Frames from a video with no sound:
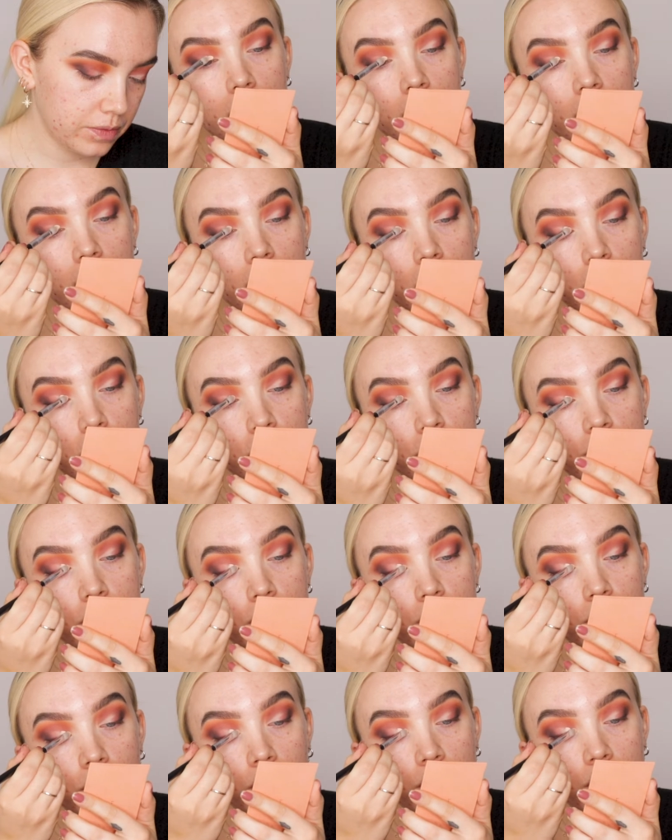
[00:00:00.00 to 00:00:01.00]
and I'm just
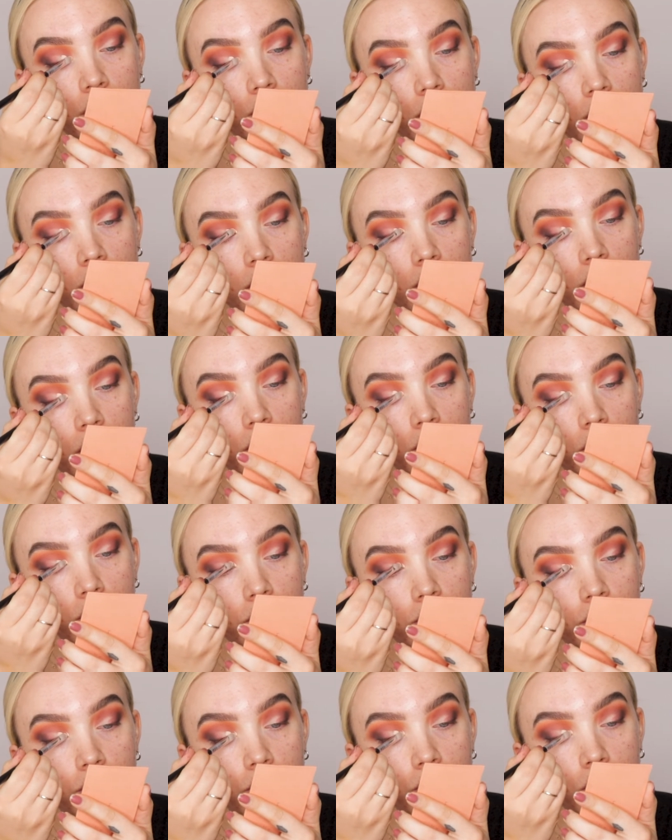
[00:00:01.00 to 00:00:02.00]
starting at the
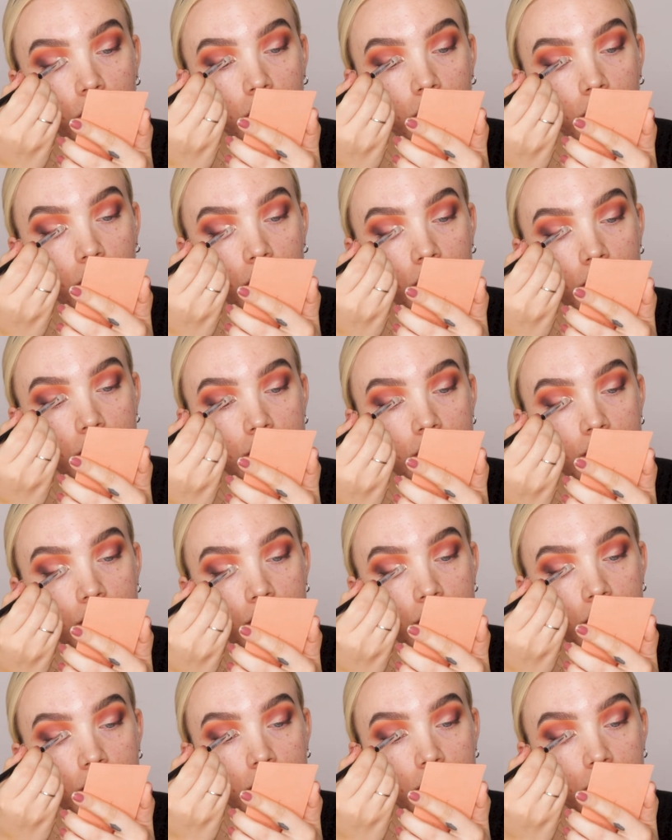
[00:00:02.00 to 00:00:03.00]
front
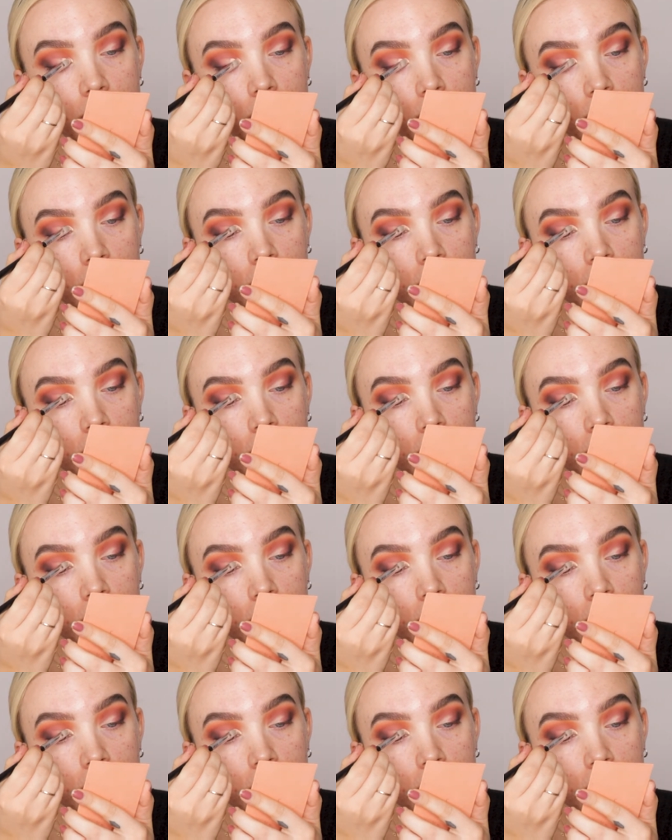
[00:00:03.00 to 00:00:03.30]
here.